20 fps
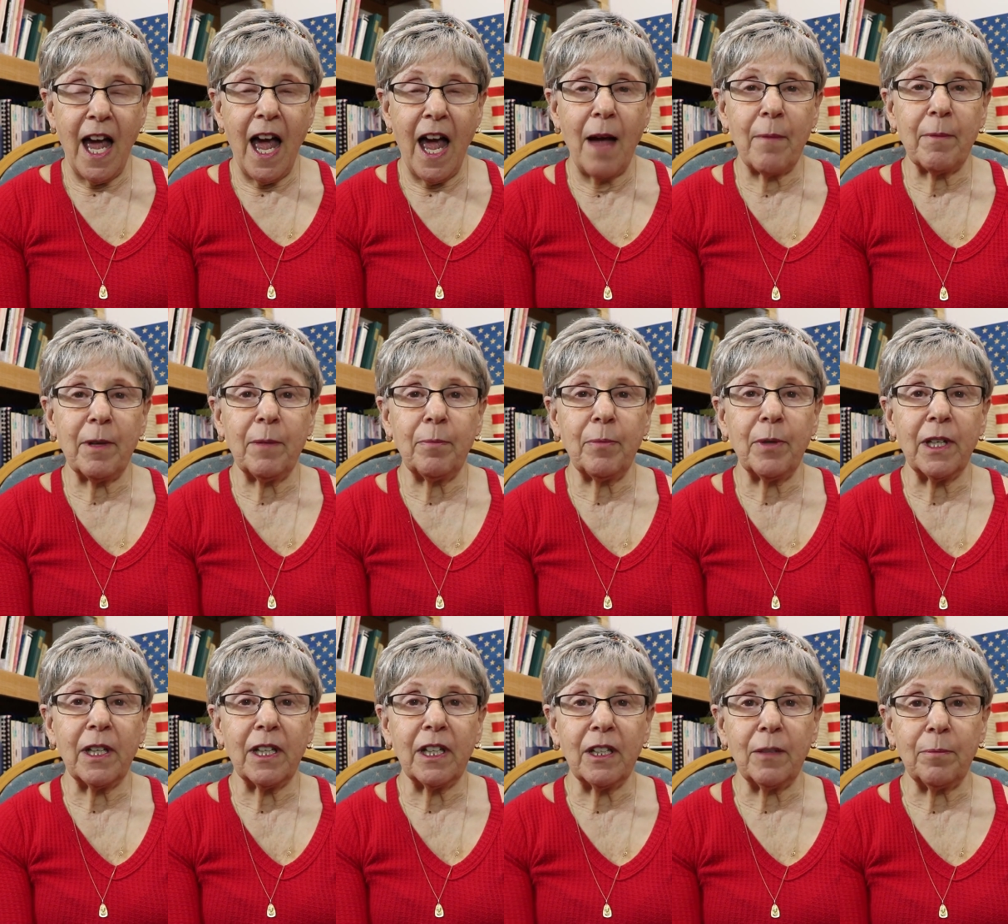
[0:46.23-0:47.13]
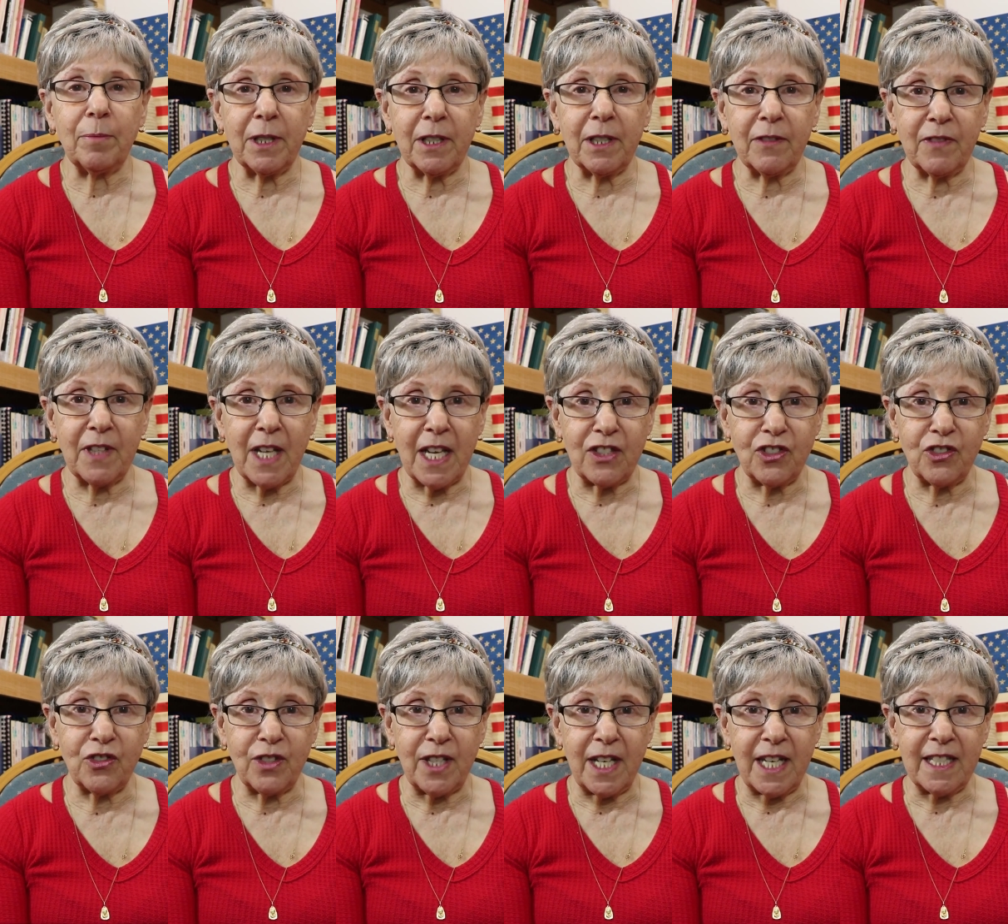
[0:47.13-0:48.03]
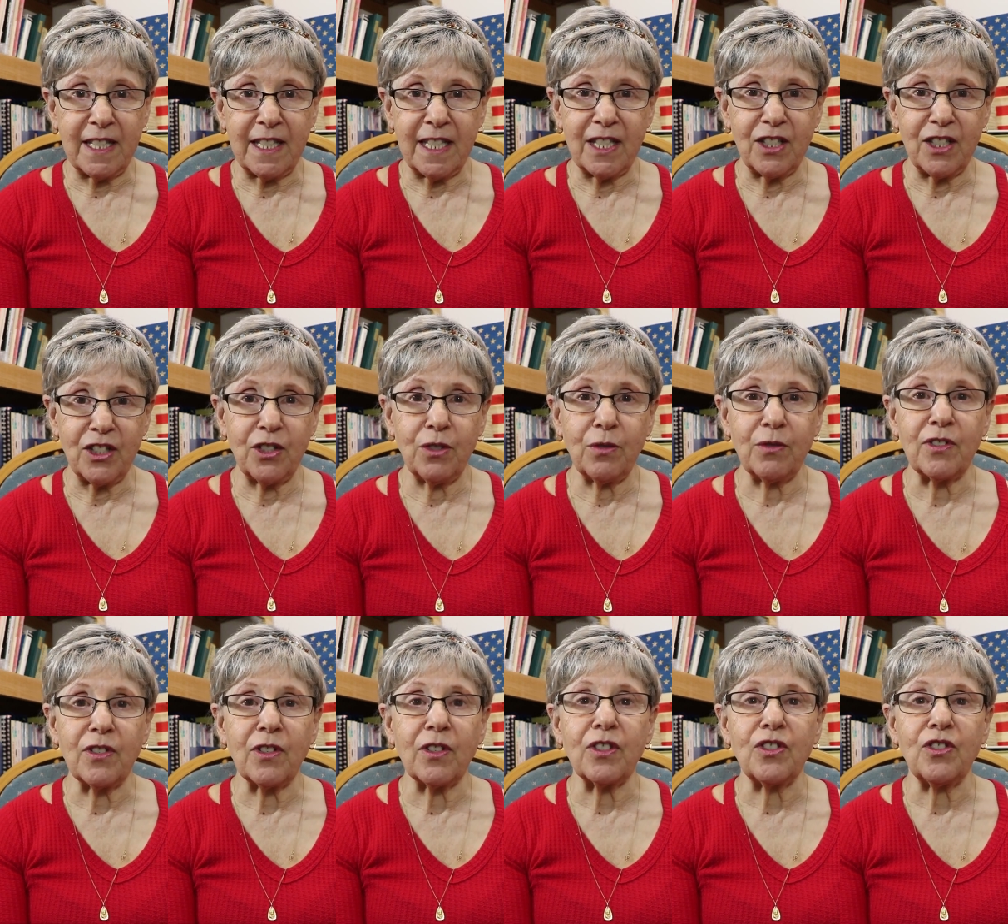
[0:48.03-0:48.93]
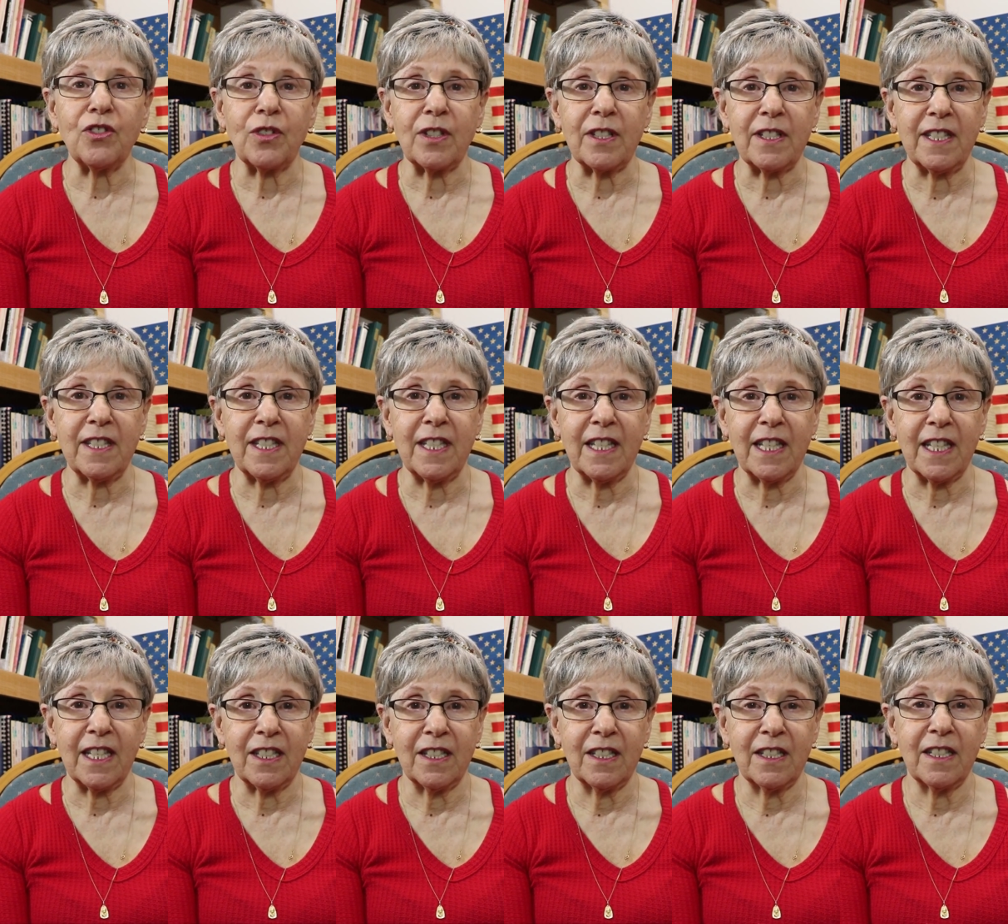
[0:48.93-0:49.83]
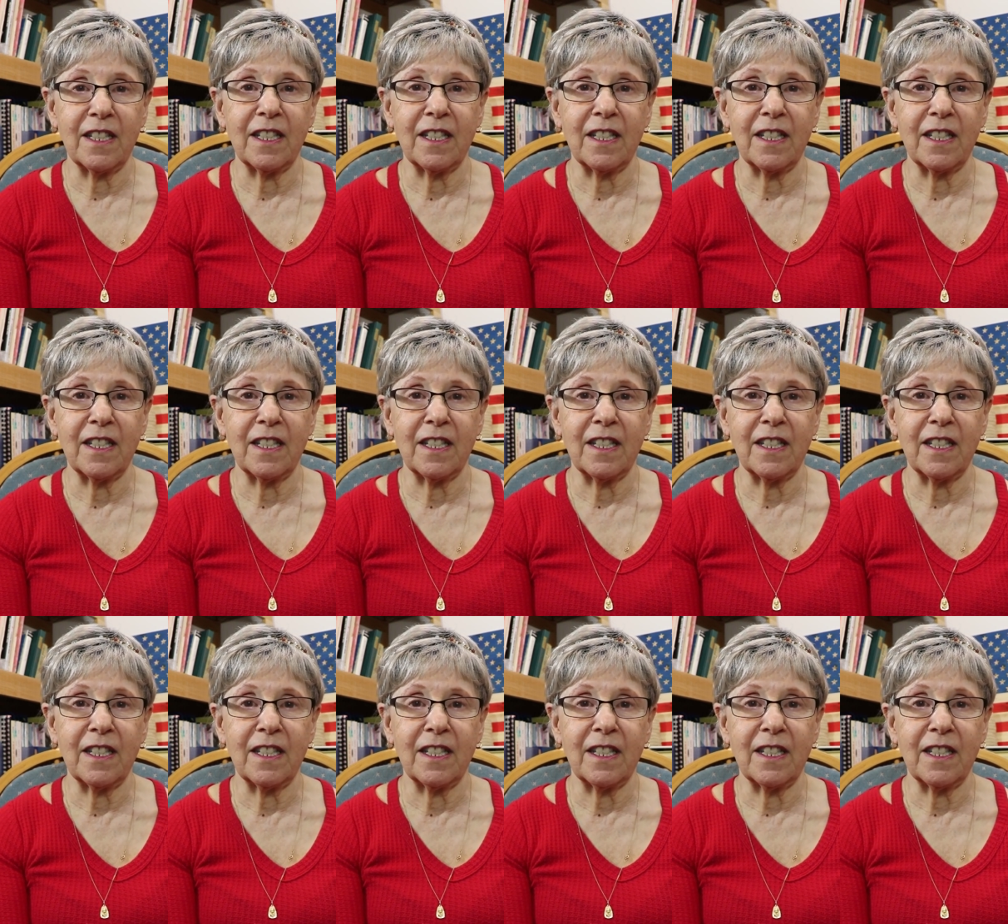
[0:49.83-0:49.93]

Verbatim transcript: I'm going to put a little bit of yesterday's in too so that you can see the,